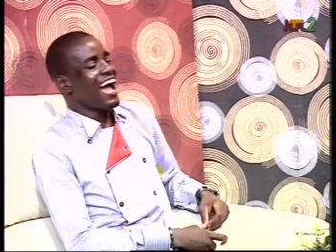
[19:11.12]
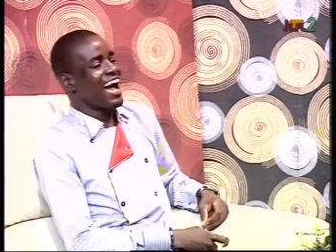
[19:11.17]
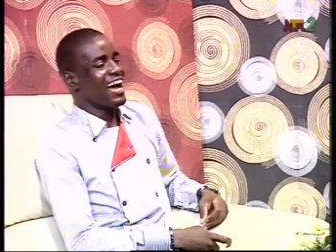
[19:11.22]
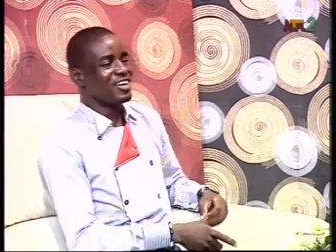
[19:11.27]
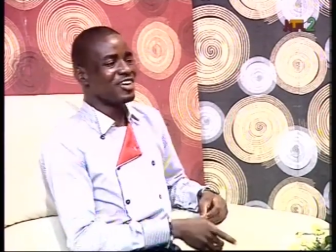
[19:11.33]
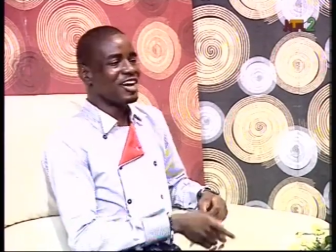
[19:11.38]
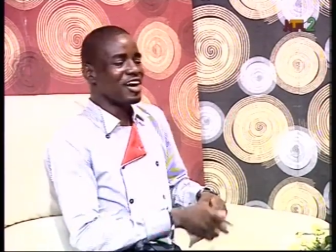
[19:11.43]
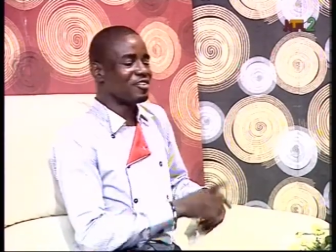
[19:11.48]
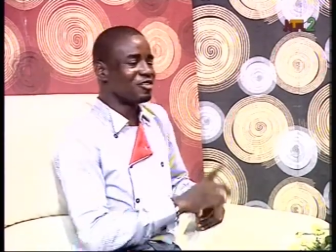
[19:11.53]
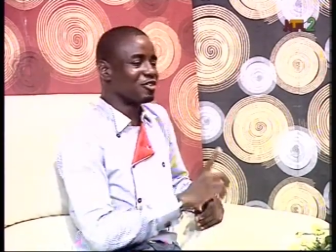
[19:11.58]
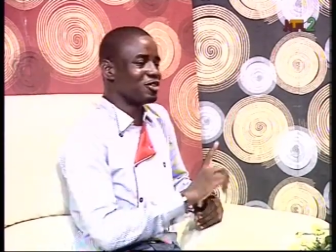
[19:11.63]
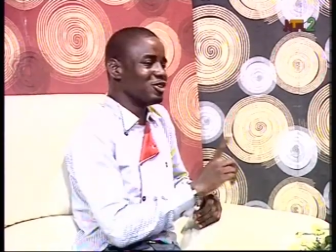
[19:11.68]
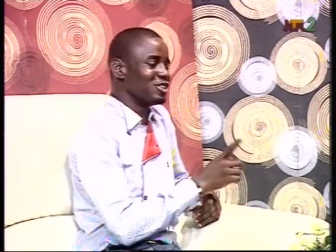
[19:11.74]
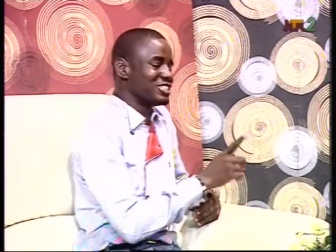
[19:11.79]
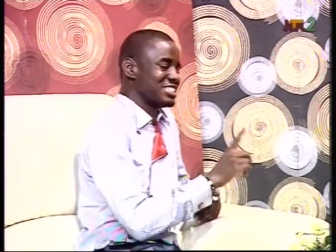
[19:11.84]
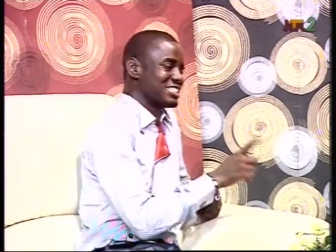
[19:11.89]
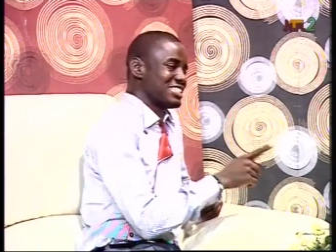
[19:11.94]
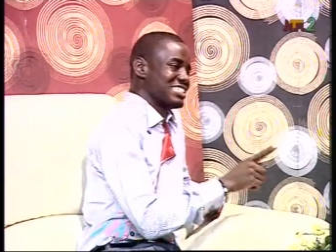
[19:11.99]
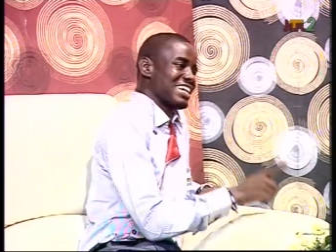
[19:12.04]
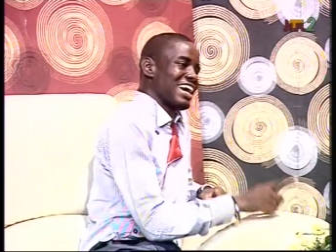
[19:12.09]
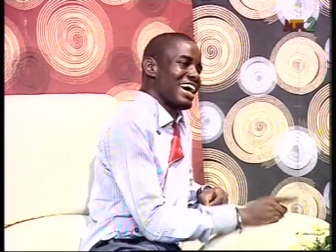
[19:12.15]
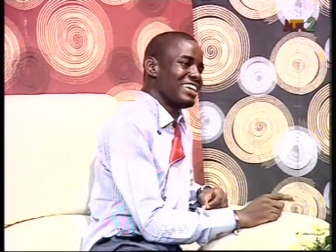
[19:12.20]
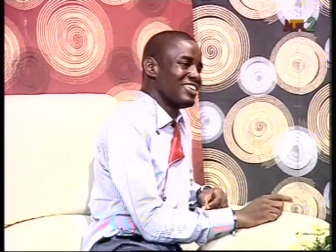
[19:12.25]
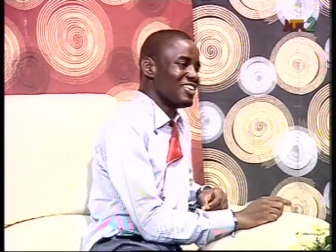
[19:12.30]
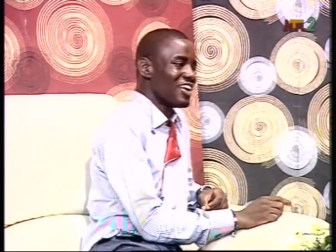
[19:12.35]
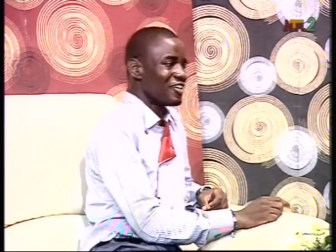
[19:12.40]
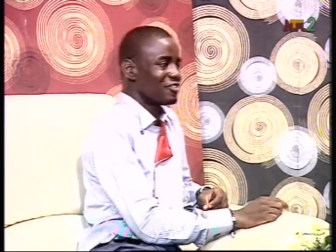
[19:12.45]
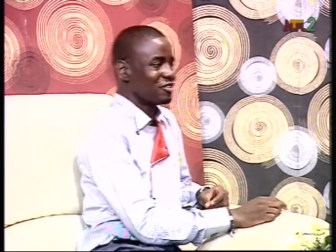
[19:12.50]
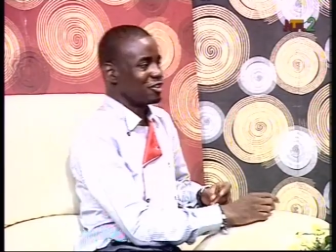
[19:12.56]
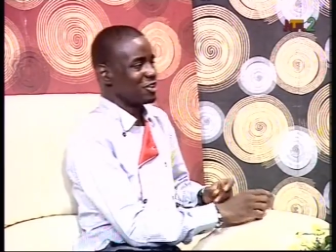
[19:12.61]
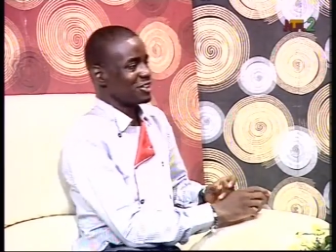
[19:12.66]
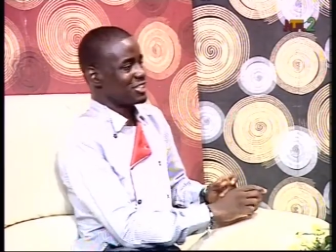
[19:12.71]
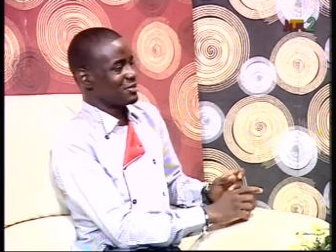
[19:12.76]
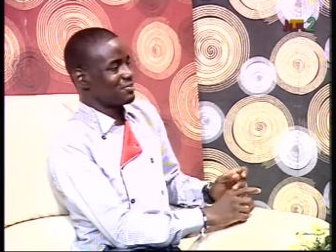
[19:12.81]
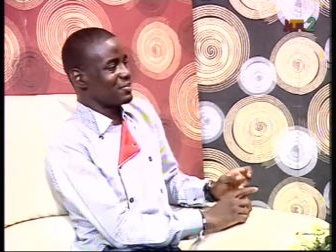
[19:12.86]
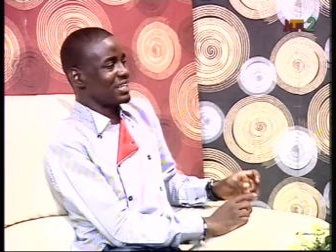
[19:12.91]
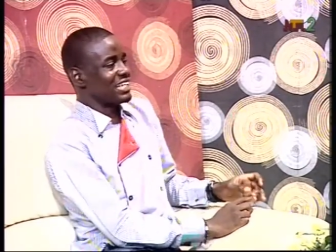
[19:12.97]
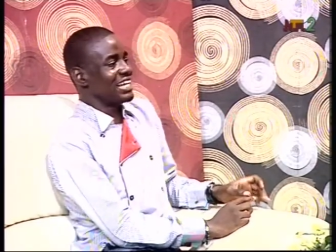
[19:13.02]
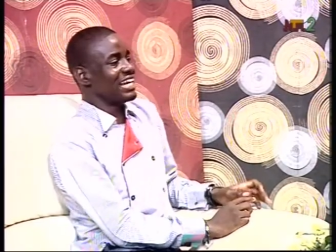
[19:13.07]
I don't have ghost. Who, I don't have ghost.
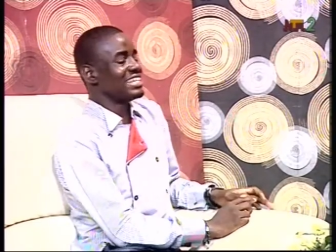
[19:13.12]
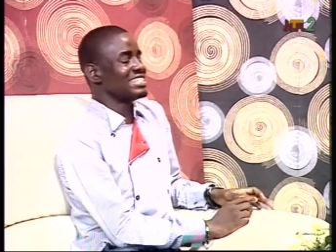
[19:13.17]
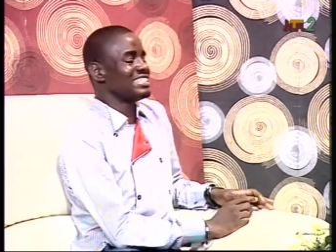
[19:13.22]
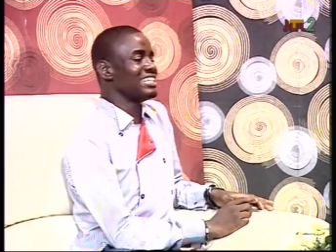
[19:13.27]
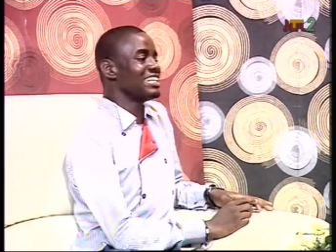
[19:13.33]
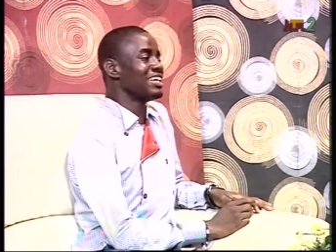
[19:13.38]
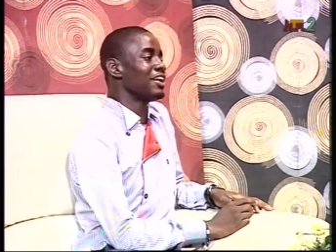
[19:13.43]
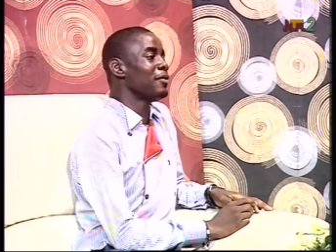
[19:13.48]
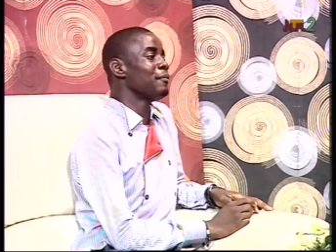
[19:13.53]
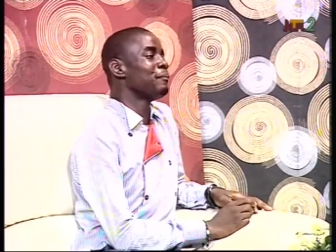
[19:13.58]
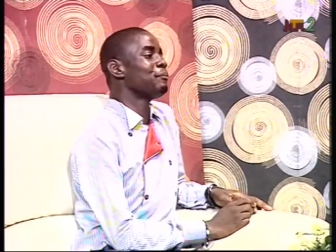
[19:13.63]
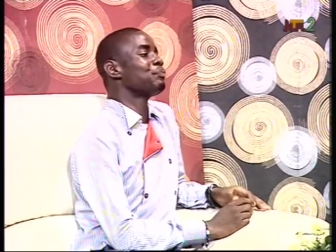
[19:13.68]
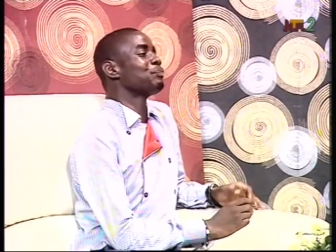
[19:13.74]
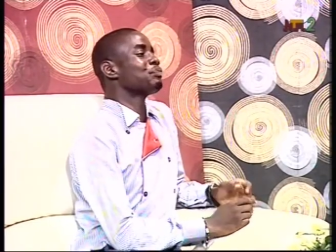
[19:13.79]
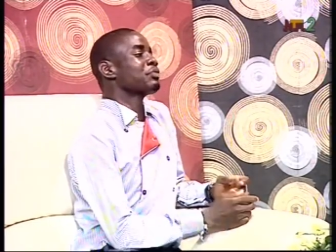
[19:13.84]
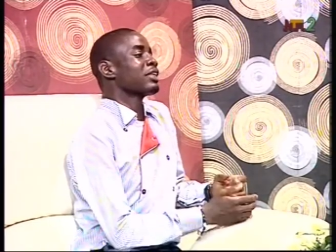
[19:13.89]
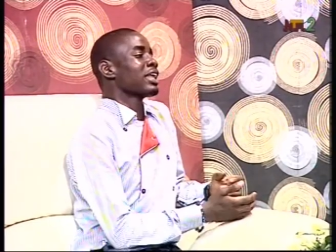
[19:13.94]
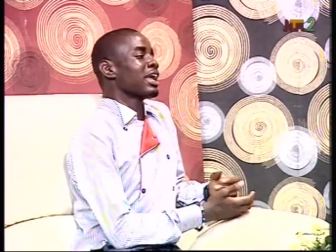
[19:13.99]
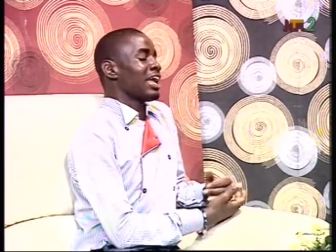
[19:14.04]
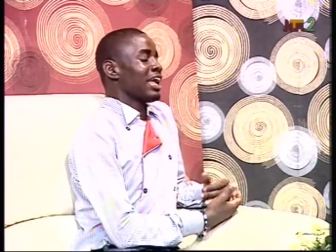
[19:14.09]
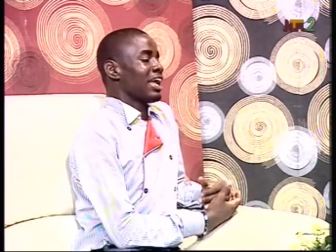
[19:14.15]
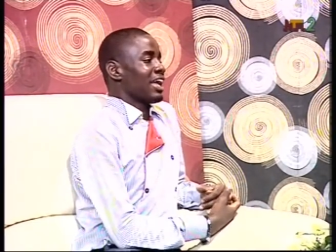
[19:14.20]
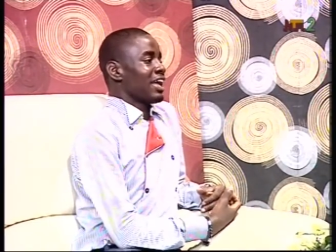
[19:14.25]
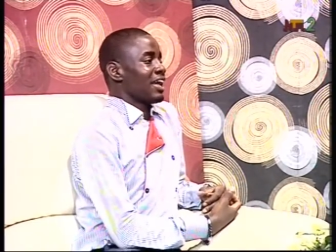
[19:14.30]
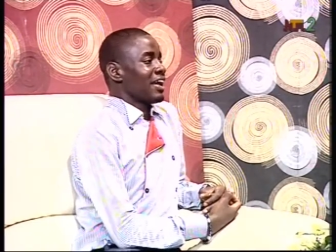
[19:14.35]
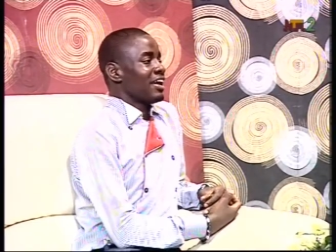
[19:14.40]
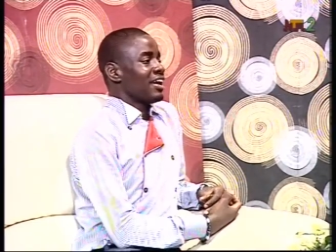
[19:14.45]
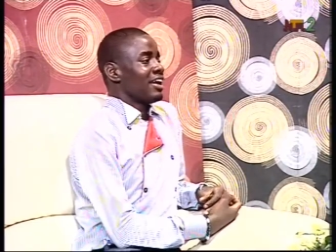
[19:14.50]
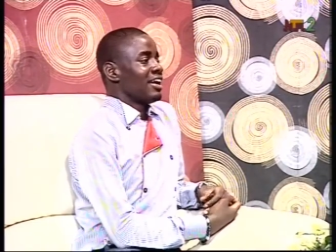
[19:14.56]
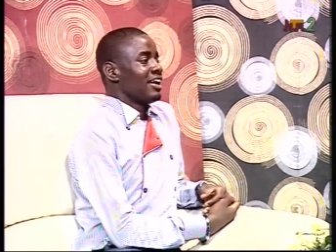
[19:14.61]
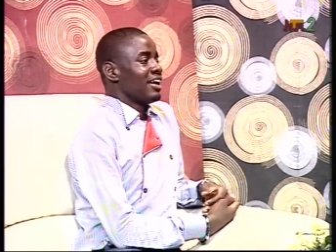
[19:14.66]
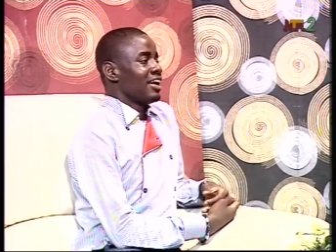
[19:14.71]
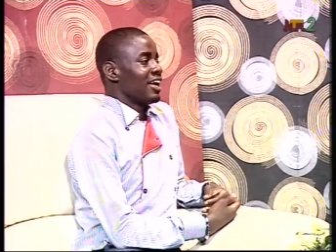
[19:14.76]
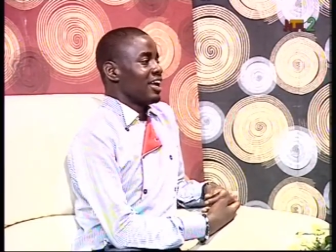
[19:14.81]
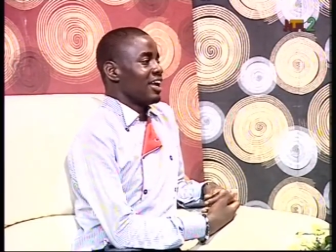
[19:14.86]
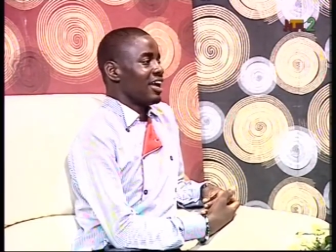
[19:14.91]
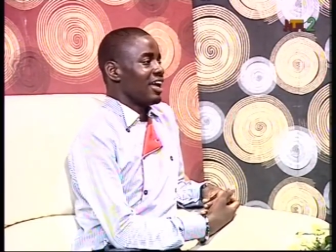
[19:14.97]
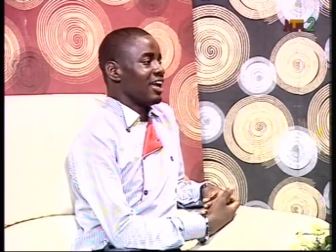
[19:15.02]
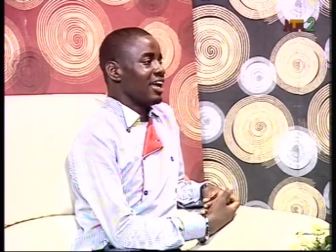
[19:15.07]
Who, who, who will do it? But they'll say it's by
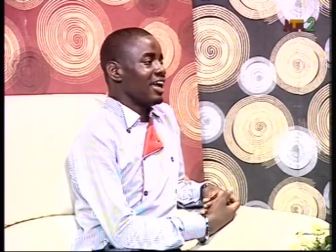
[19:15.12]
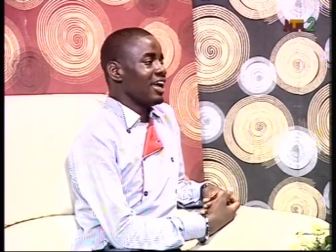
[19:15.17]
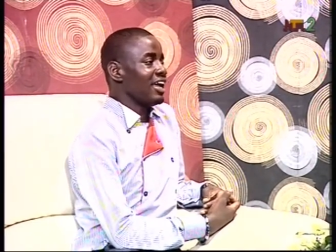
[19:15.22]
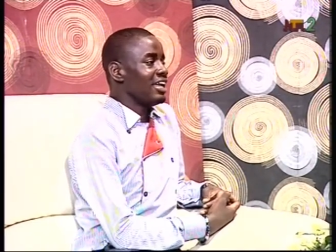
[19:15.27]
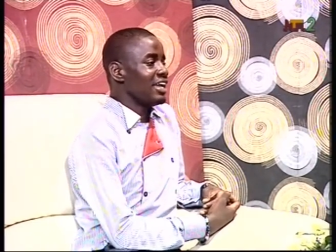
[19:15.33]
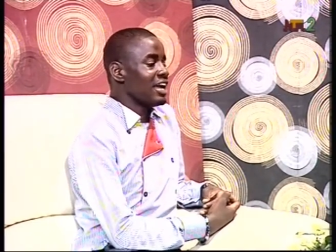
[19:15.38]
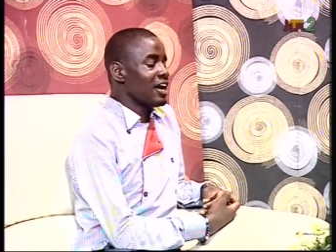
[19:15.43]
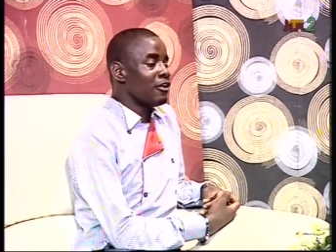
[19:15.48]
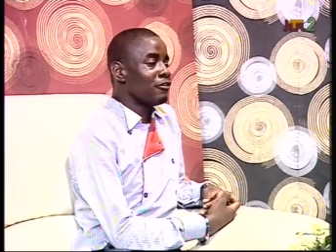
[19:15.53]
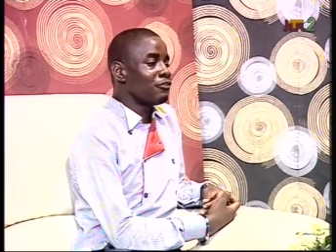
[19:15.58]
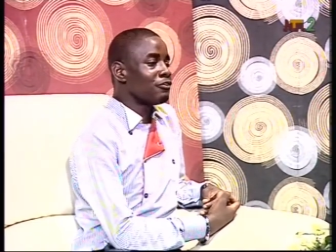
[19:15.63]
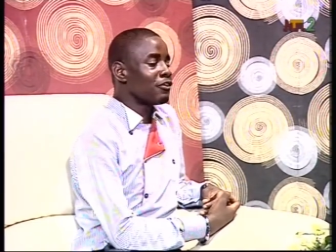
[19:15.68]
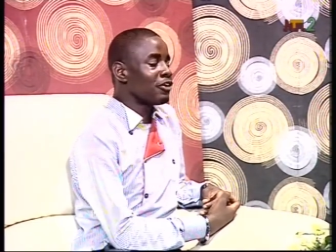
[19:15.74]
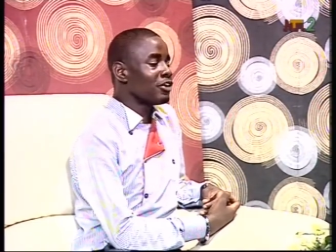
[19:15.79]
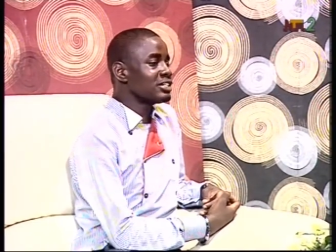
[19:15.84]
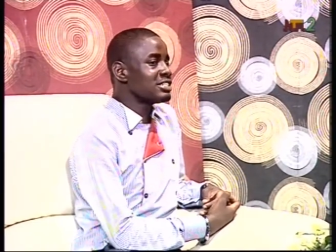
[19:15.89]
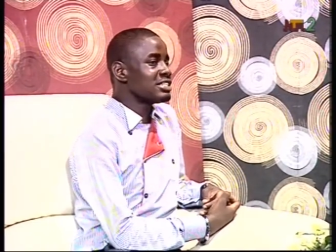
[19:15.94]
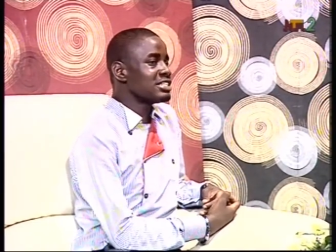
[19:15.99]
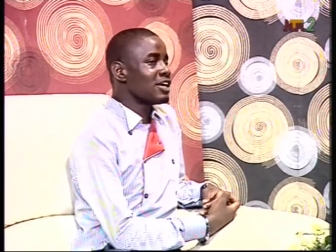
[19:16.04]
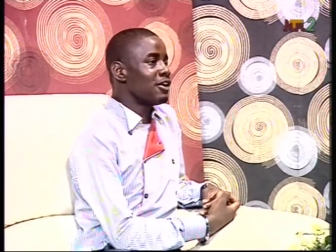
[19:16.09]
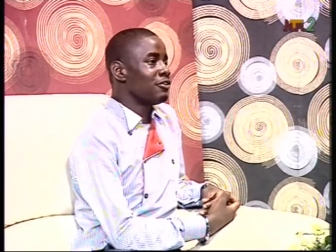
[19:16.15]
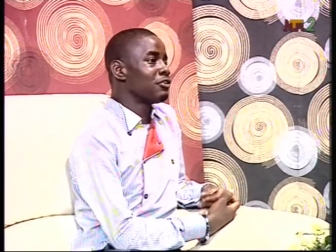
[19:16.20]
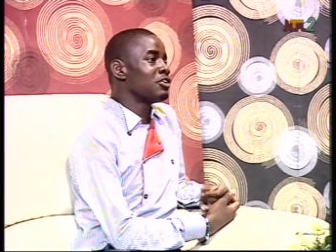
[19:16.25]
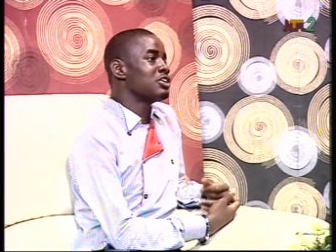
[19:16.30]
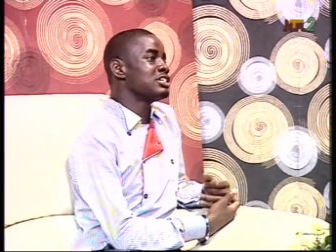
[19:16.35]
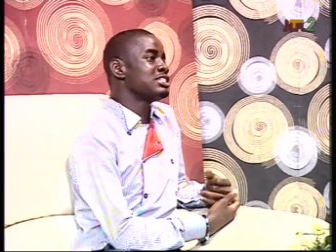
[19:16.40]
Artsmith. Yeah, How do you course, go about of it? Of course,